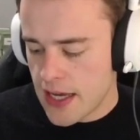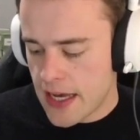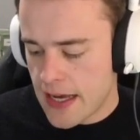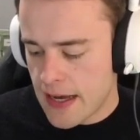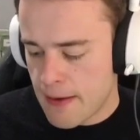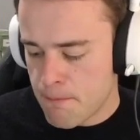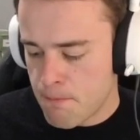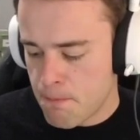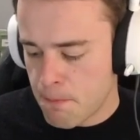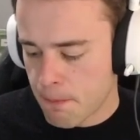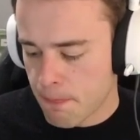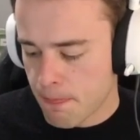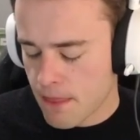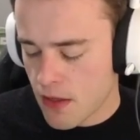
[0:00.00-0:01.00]

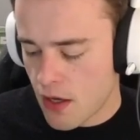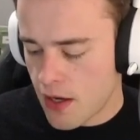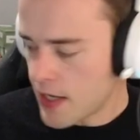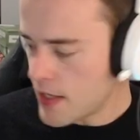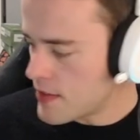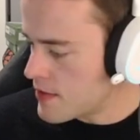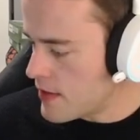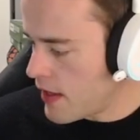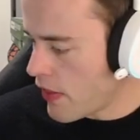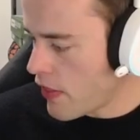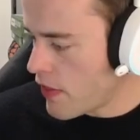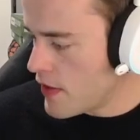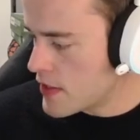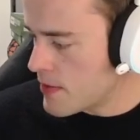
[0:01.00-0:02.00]
I guess the other
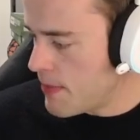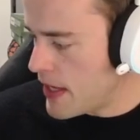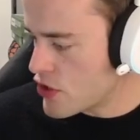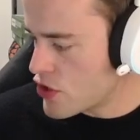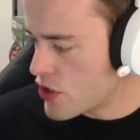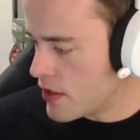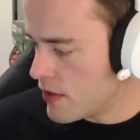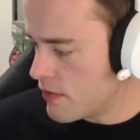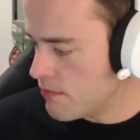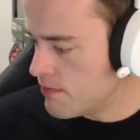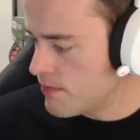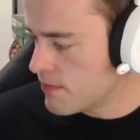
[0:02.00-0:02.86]
thing to mention